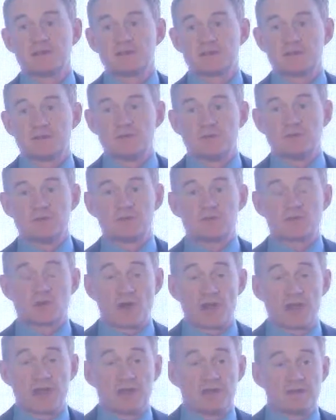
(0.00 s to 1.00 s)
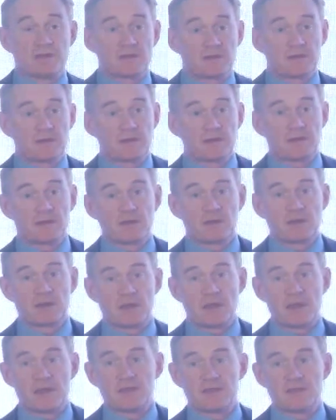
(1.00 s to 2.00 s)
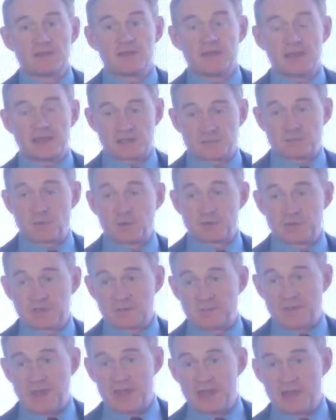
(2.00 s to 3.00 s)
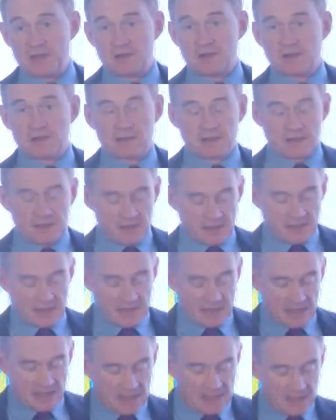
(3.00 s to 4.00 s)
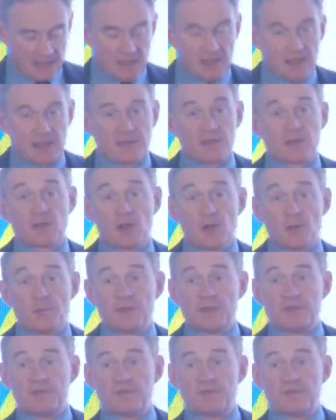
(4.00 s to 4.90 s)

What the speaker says: to trade the exported bale in a global